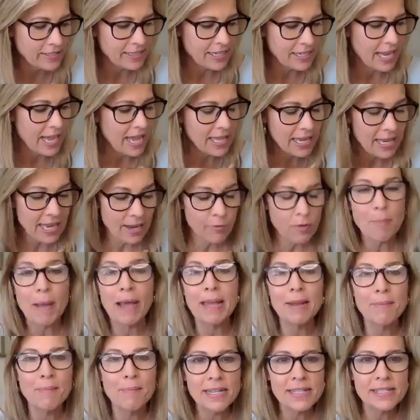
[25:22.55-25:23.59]
and I
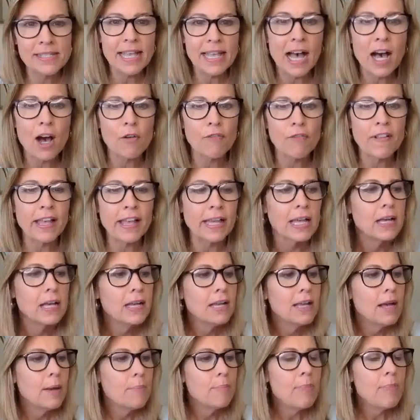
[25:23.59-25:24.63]
remind myself, like,
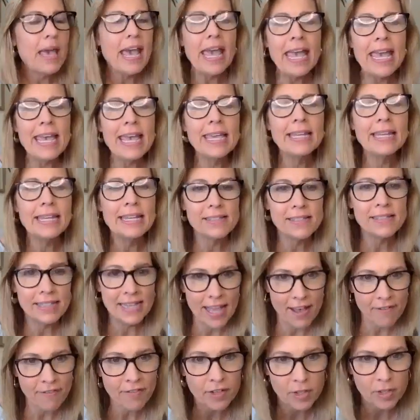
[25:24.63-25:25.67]
pain is
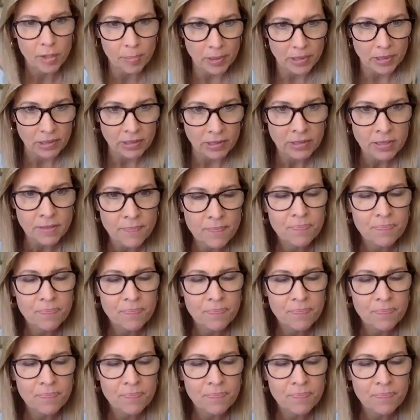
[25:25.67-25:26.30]
inevitable,